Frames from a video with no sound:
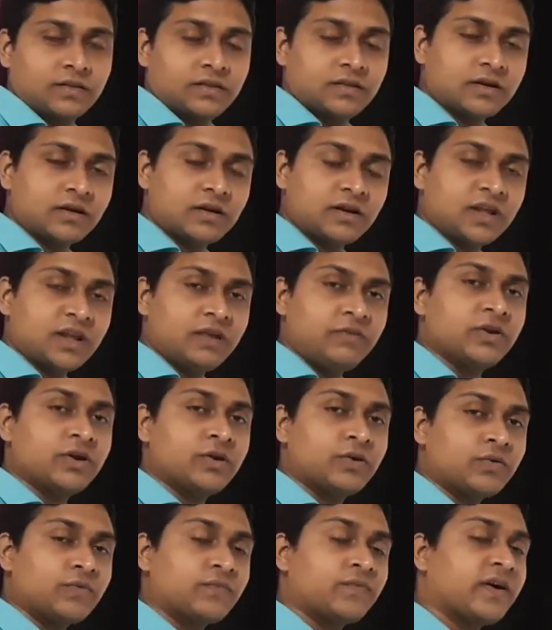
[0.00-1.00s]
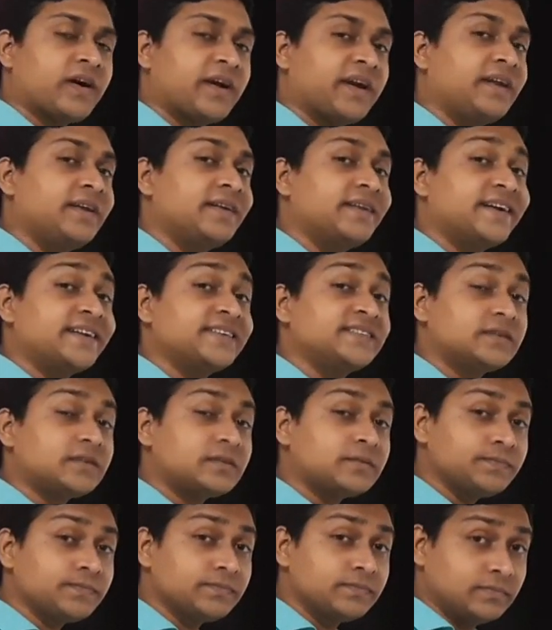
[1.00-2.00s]
Third thing we have to find, that is
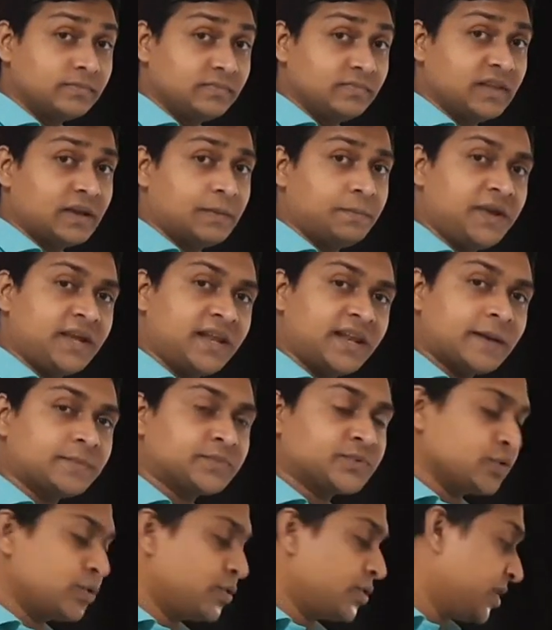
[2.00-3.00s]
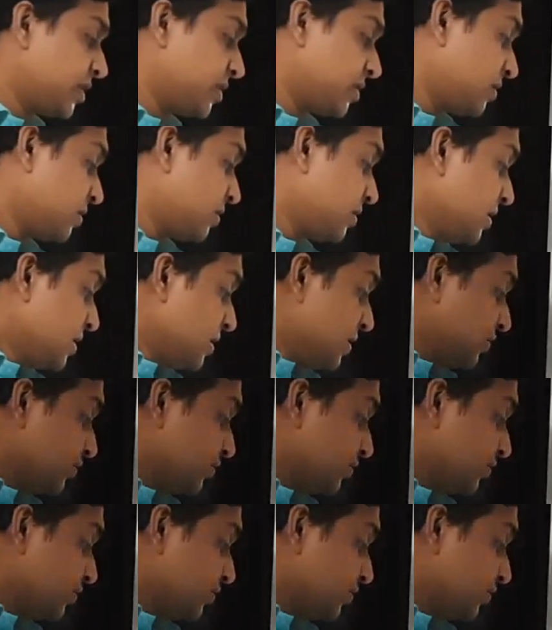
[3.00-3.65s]
a mean absolute error.